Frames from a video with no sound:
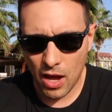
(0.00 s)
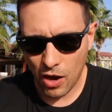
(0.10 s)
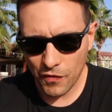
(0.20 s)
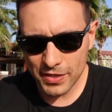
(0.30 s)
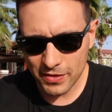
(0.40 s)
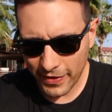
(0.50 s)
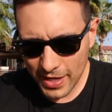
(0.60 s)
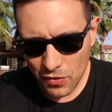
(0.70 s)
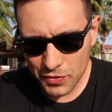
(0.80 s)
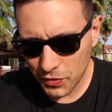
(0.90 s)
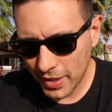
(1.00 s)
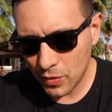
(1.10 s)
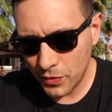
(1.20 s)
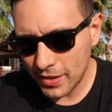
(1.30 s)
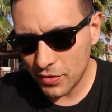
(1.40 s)
of this video so you
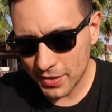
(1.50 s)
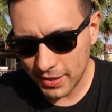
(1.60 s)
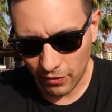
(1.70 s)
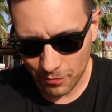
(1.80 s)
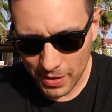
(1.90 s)
can read it yourself.